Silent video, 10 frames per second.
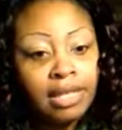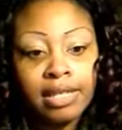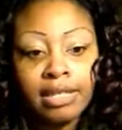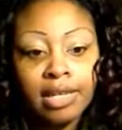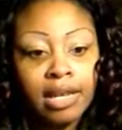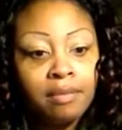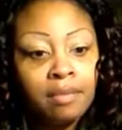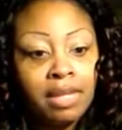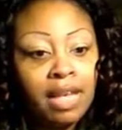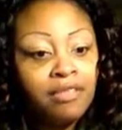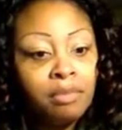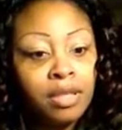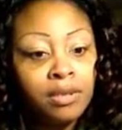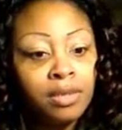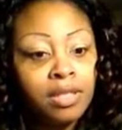like I said, my life
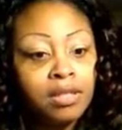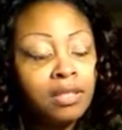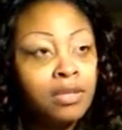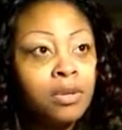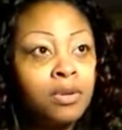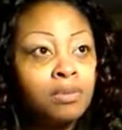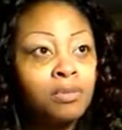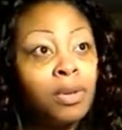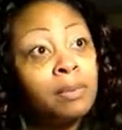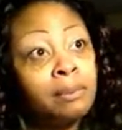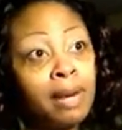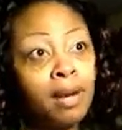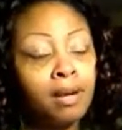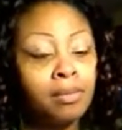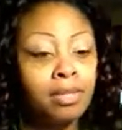been going to my
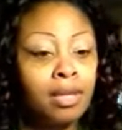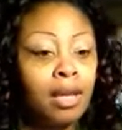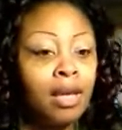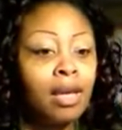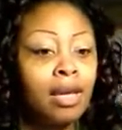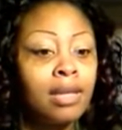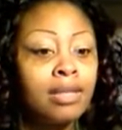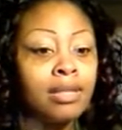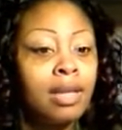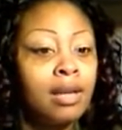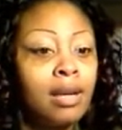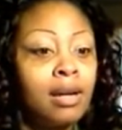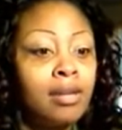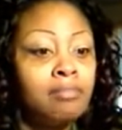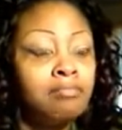mom's, because
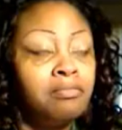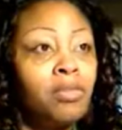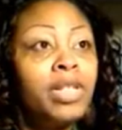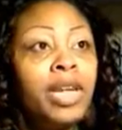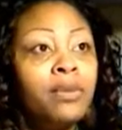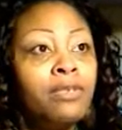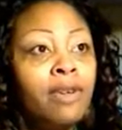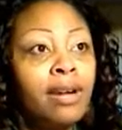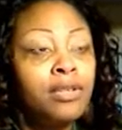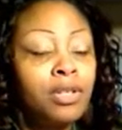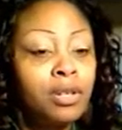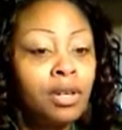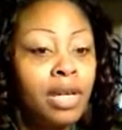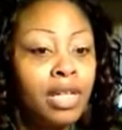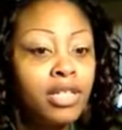one day we found her
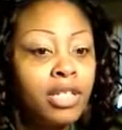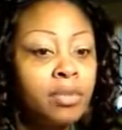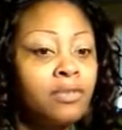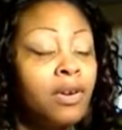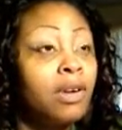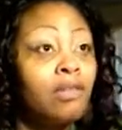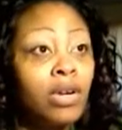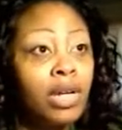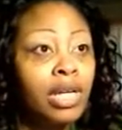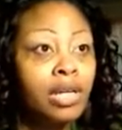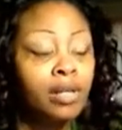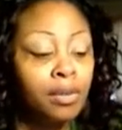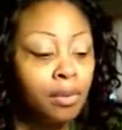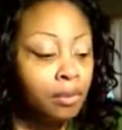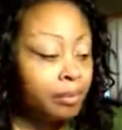and she was very, very
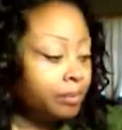ill.